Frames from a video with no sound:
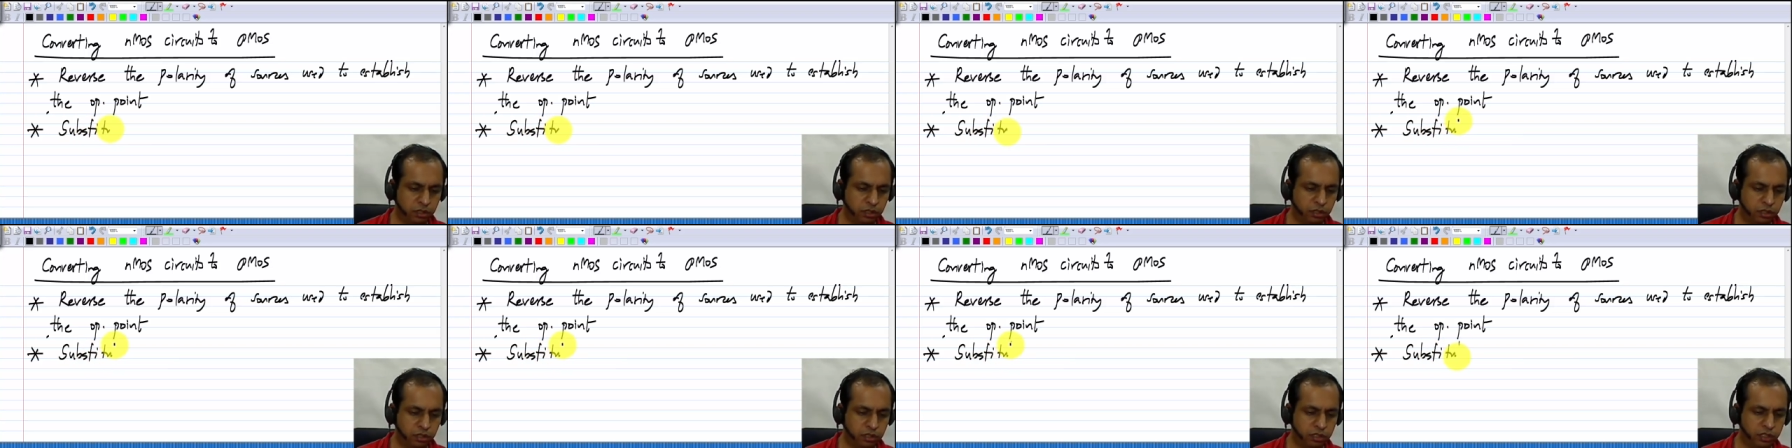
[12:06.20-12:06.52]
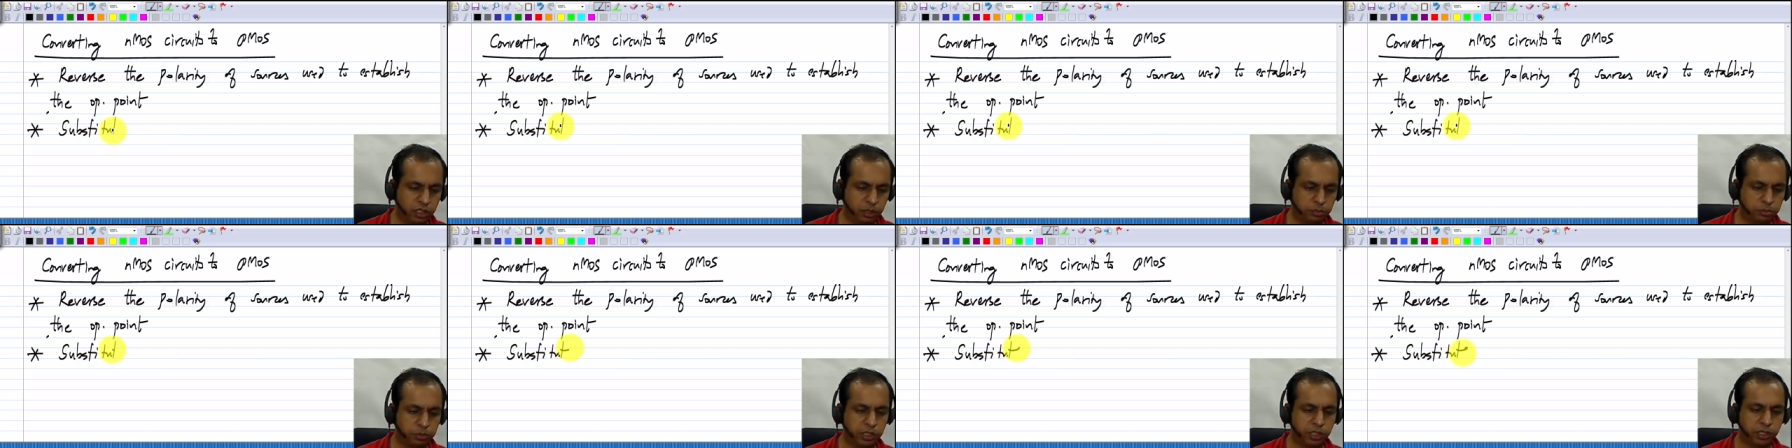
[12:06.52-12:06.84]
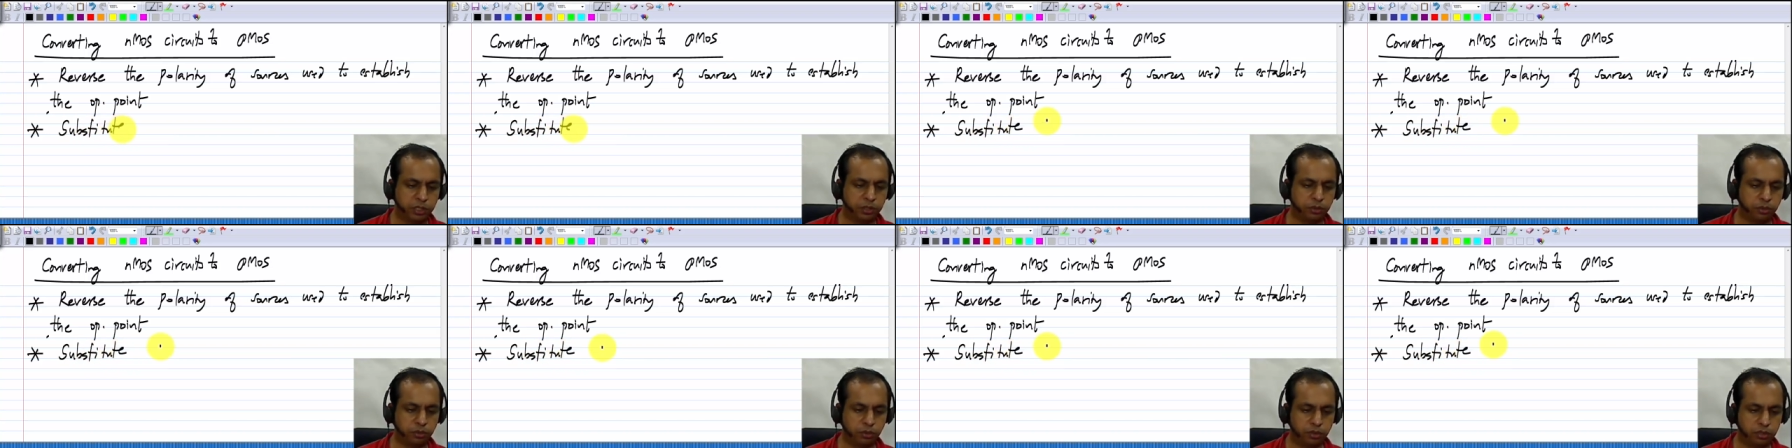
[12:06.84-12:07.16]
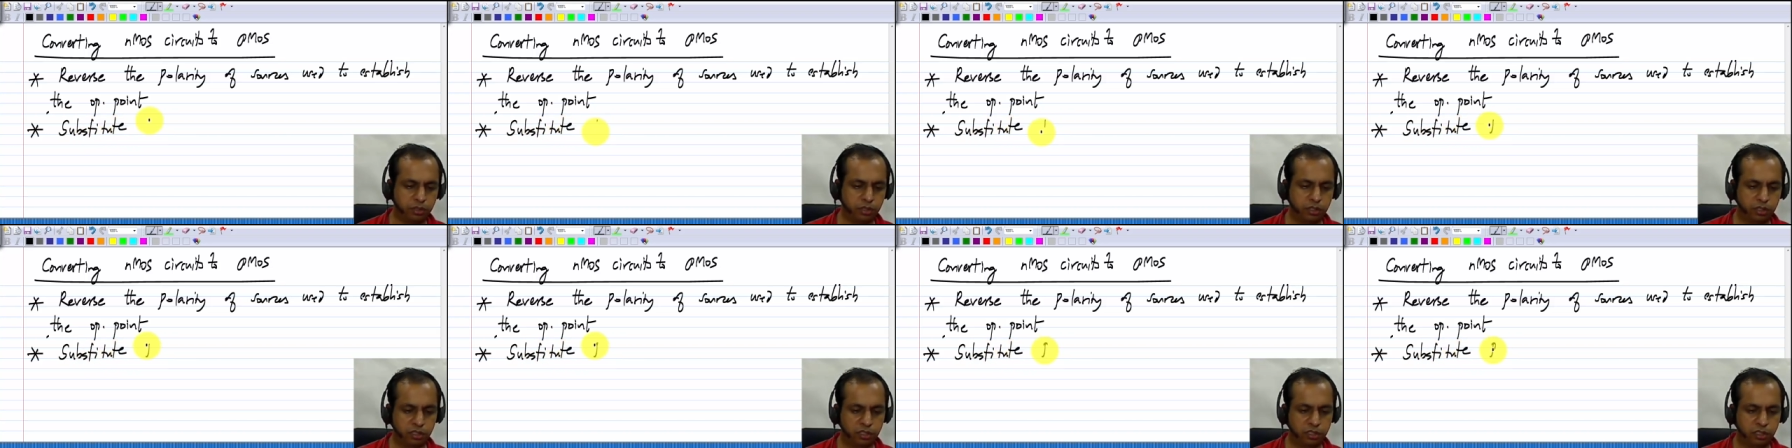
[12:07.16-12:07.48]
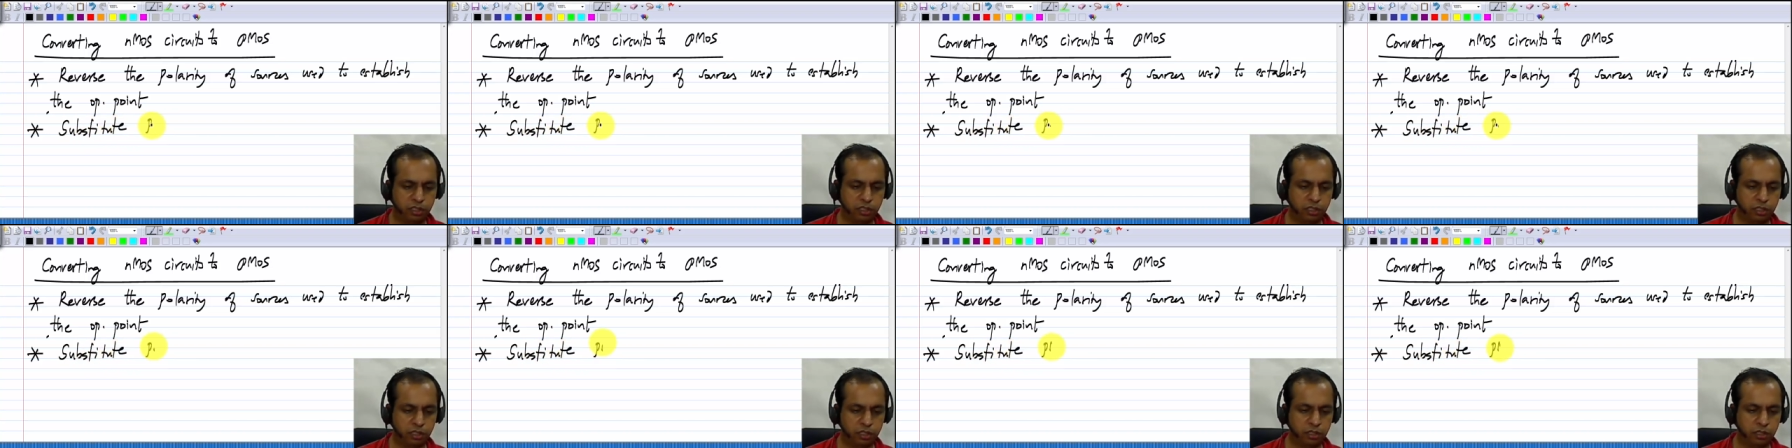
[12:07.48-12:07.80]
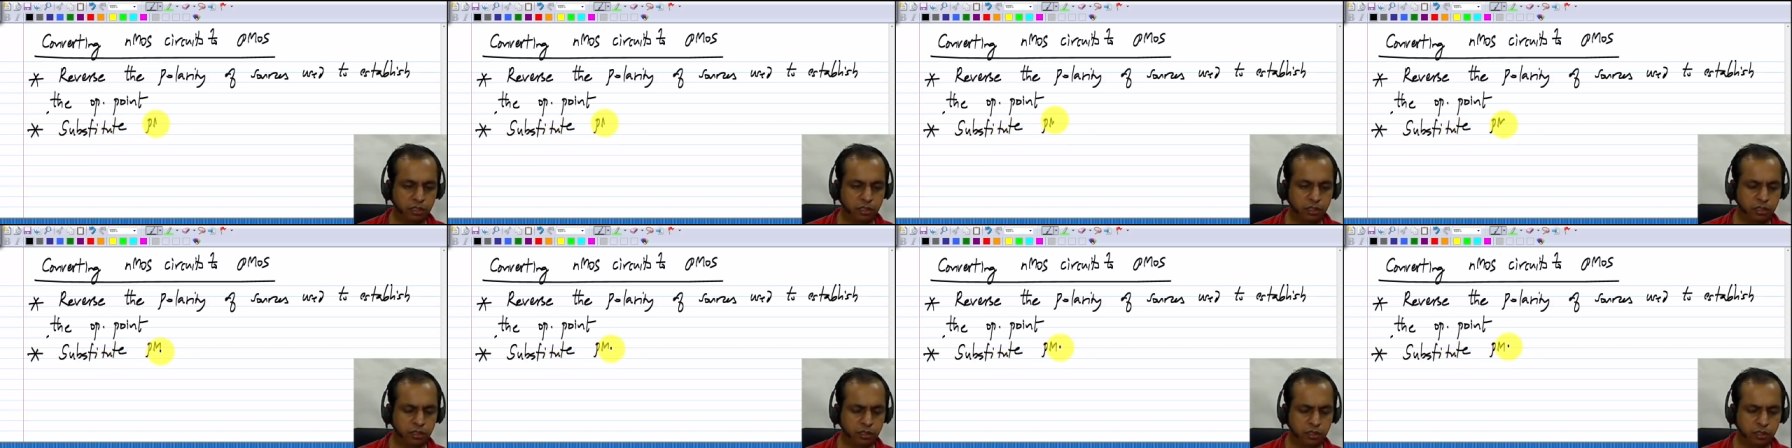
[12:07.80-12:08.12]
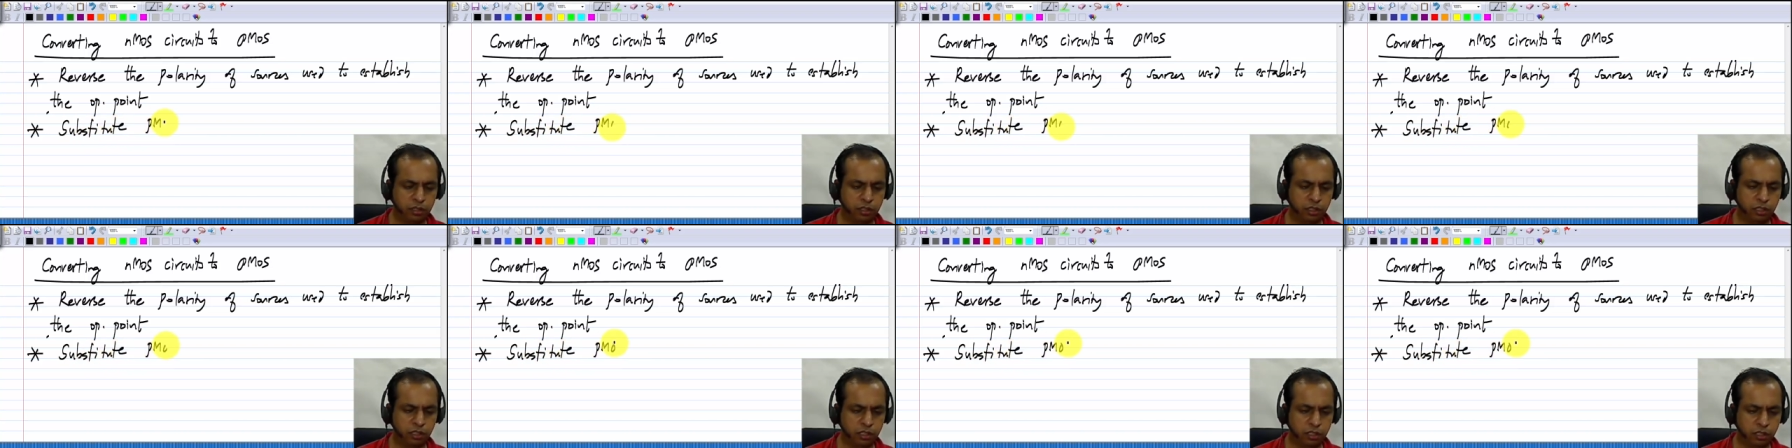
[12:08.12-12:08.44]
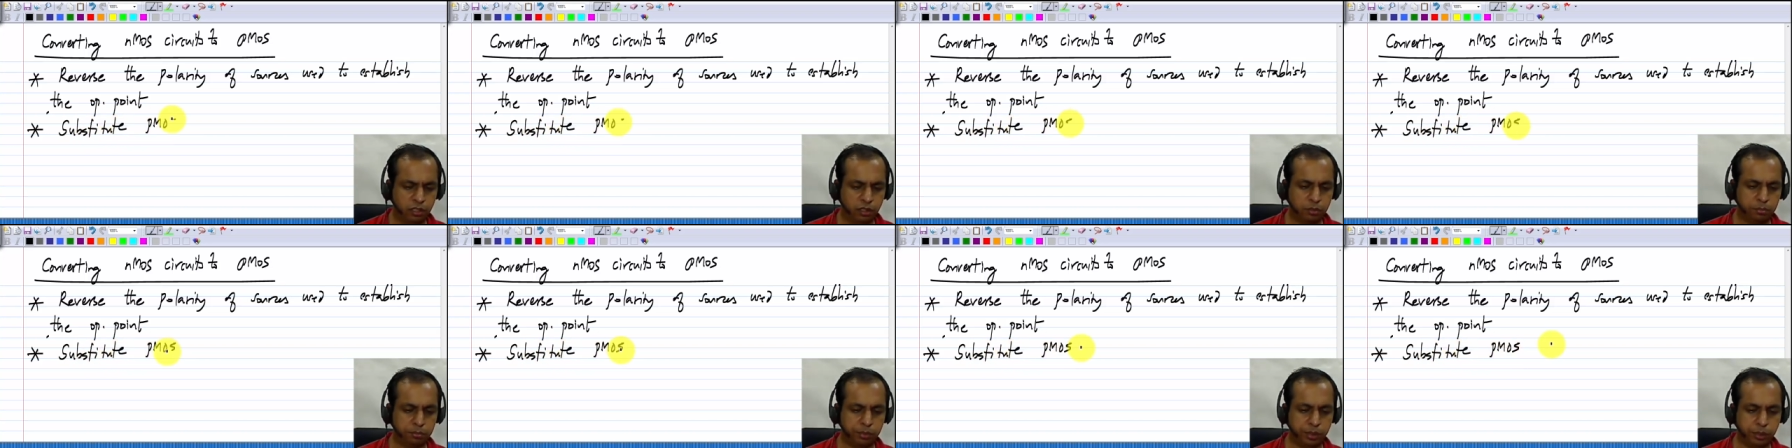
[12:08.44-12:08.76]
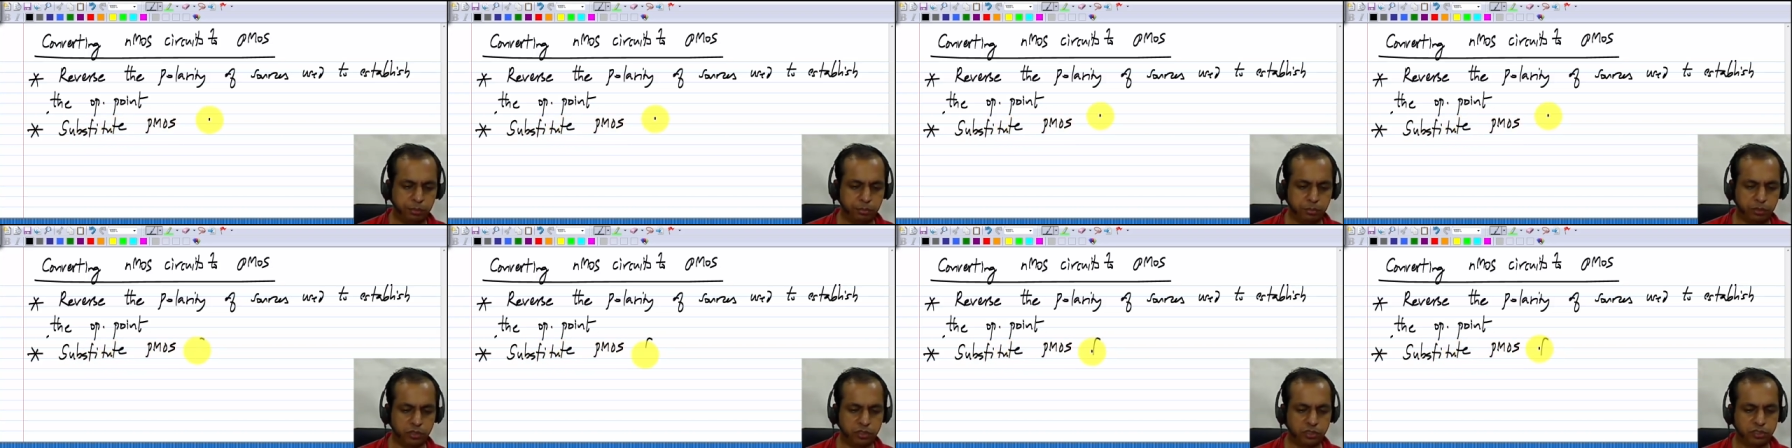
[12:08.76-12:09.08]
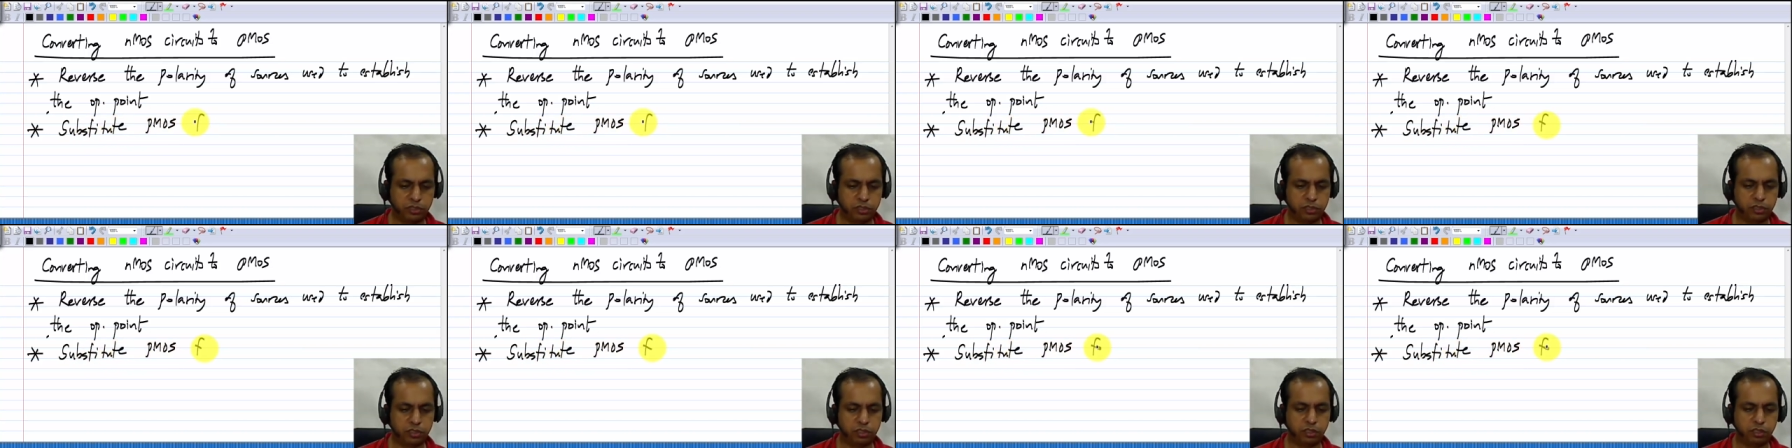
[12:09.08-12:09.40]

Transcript: substitute PMOS